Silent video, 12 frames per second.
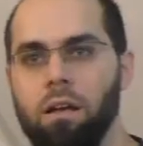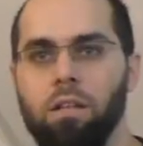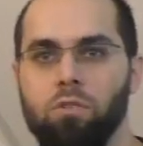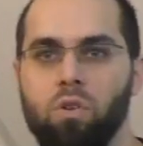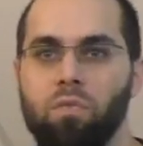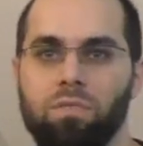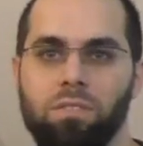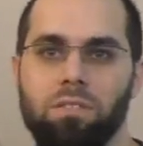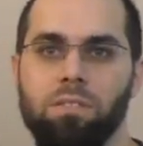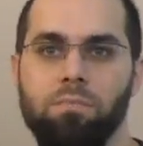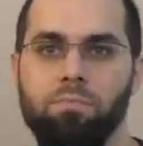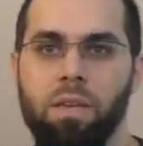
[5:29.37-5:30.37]
I don't know if
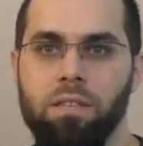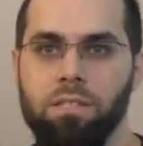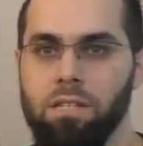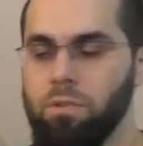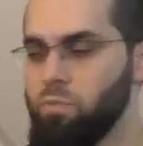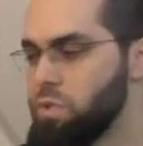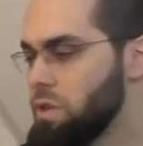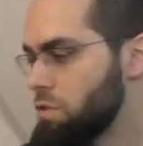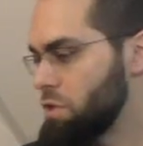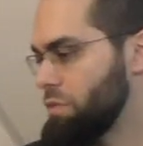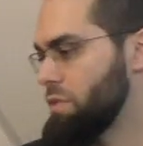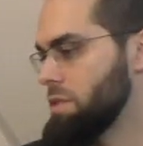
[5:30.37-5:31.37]
this makes any real
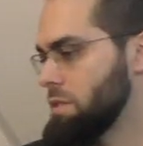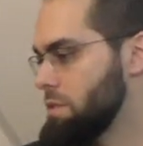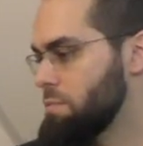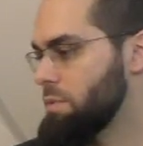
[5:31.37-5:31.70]
difference,